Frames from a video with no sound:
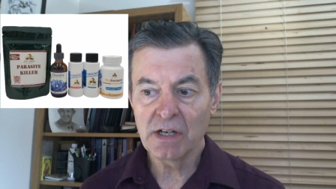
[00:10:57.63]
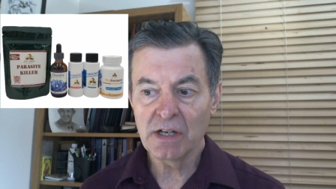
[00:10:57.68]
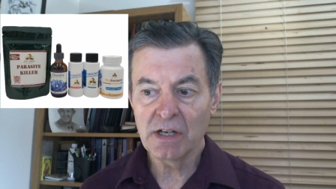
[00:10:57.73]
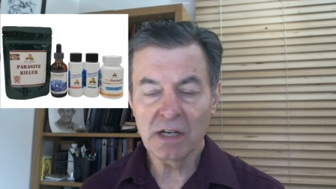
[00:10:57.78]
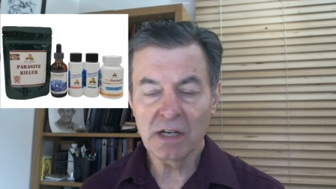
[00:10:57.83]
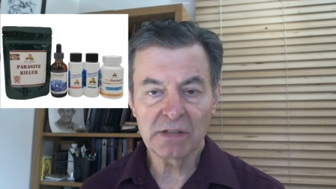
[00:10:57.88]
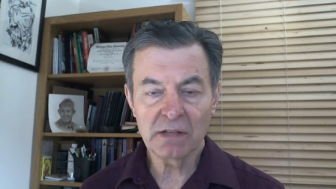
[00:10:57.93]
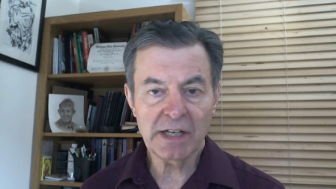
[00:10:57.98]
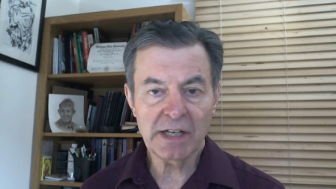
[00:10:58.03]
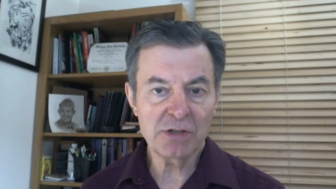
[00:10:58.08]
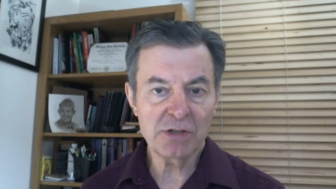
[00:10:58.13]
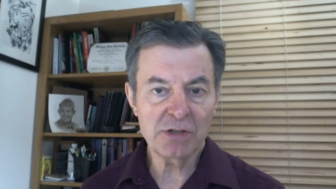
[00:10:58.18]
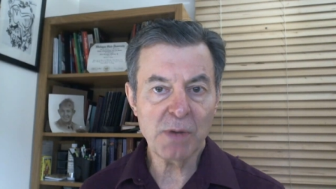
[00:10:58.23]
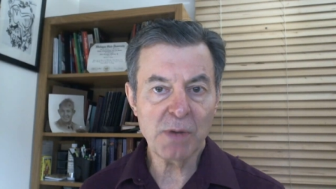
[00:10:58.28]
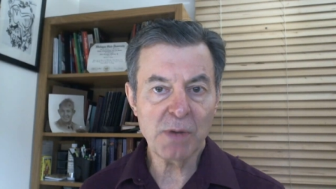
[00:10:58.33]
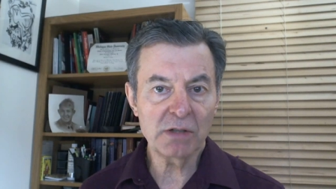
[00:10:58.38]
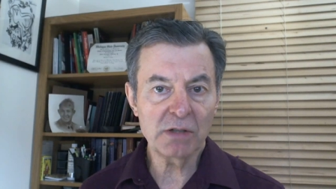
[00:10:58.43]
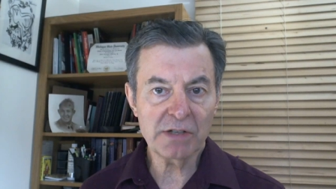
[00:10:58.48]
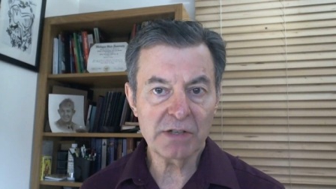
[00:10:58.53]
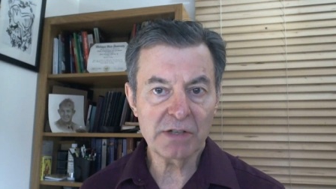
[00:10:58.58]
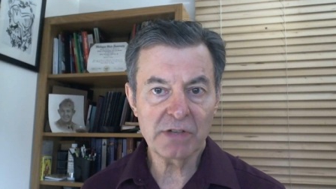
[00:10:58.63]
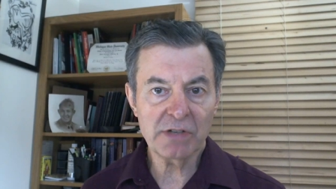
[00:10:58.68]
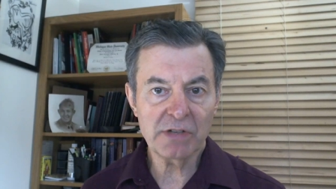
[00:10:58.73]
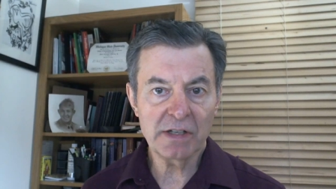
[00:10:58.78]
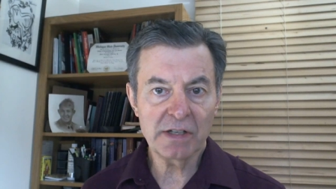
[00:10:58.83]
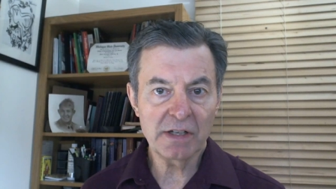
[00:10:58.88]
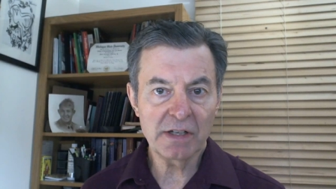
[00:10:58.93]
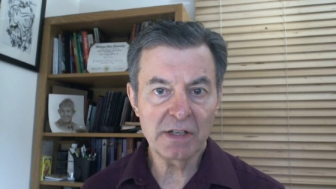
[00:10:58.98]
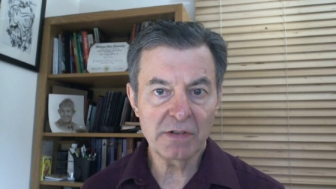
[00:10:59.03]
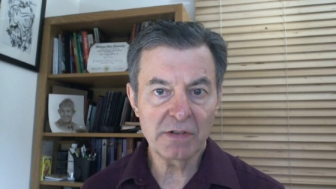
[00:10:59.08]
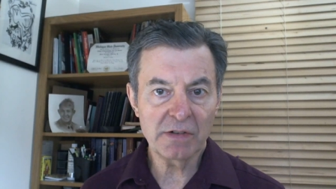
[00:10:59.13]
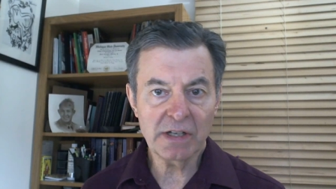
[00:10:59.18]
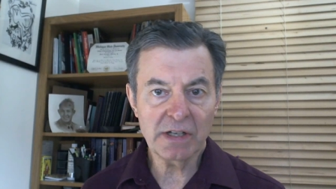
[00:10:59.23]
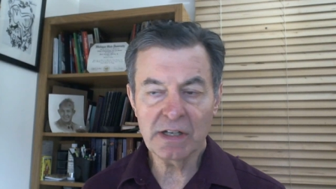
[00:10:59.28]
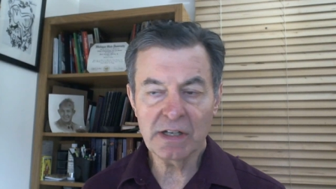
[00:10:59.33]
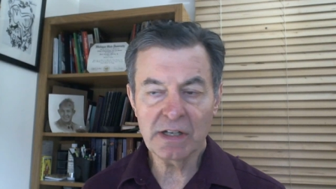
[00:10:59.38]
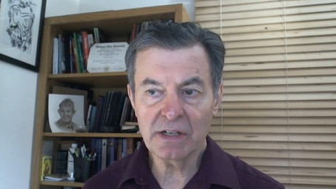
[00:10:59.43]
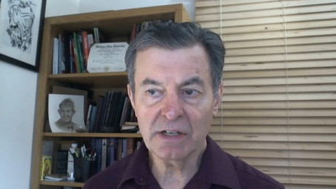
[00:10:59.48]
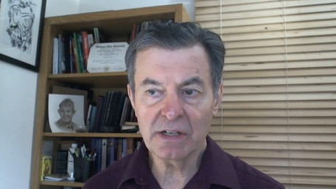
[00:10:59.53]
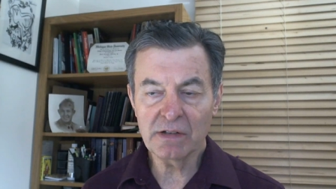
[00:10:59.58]
Linus Pauling said, that
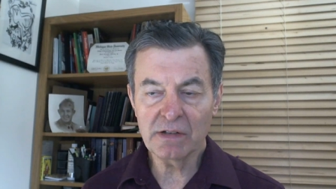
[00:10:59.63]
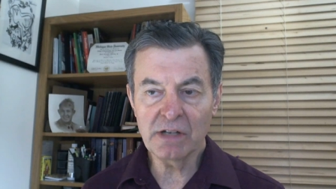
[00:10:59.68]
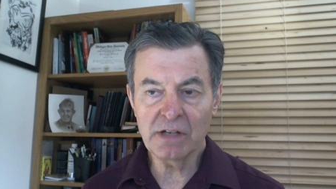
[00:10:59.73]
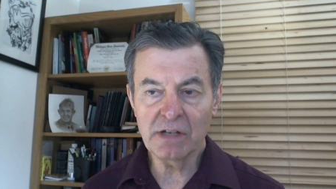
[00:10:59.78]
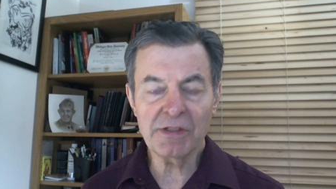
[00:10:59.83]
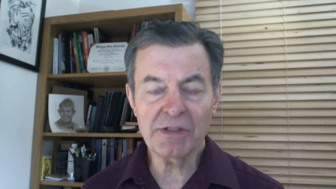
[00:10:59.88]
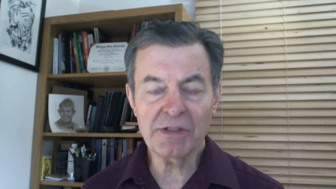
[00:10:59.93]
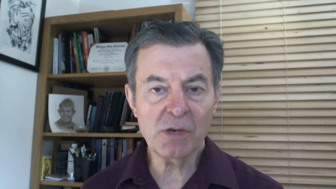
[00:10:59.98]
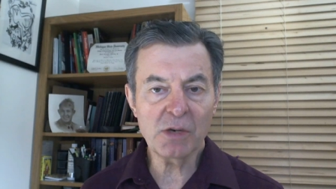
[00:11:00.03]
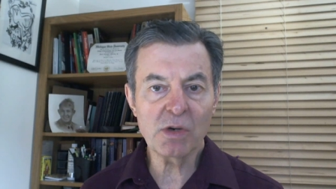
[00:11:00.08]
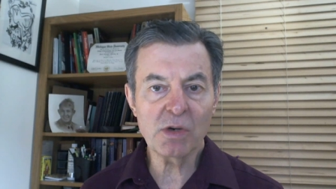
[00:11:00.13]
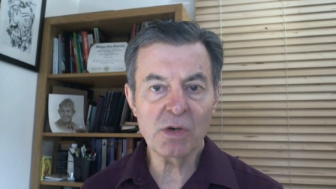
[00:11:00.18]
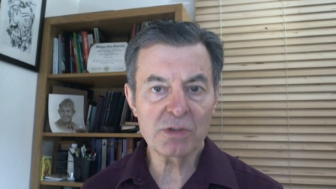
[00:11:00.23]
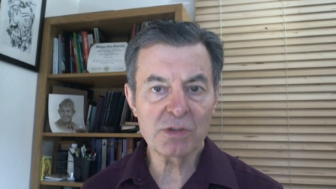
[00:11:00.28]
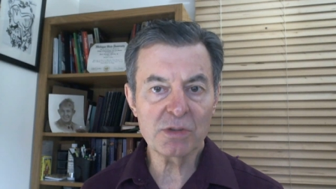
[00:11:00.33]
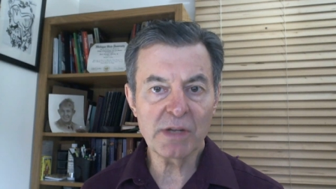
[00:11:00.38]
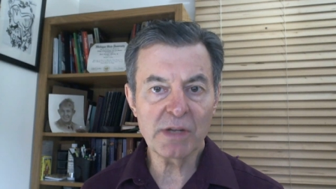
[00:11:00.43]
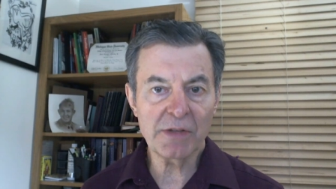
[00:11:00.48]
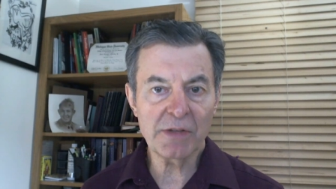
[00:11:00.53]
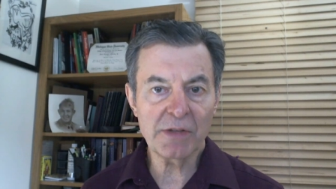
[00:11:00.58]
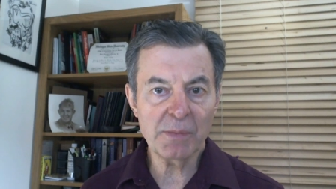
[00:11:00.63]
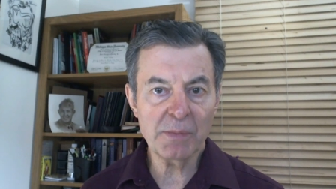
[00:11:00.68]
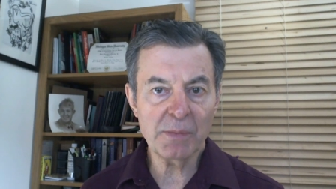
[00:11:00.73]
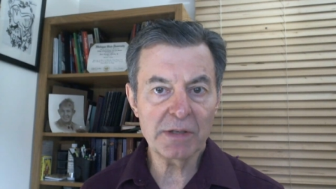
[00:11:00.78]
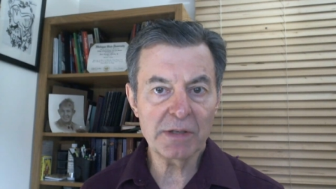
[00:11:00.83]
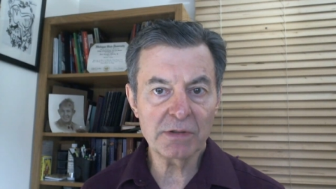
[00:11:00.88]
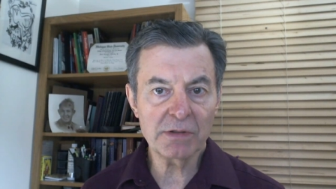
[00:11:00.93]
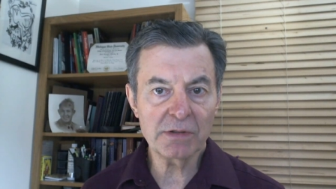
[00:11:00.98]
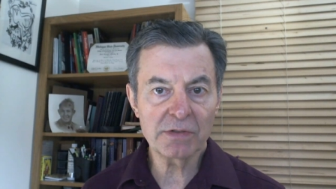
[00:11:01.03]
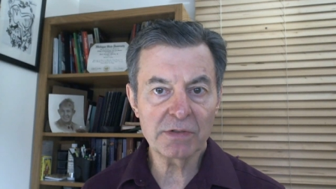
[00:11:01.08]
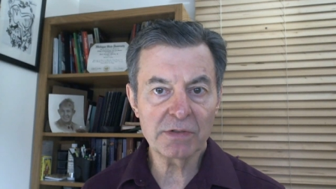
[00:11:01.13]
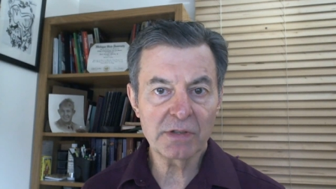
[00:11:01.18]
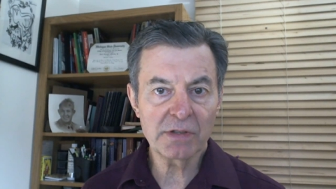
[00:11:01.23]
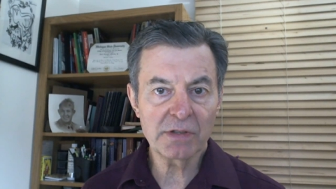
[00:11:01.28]
nothing works without the minerals.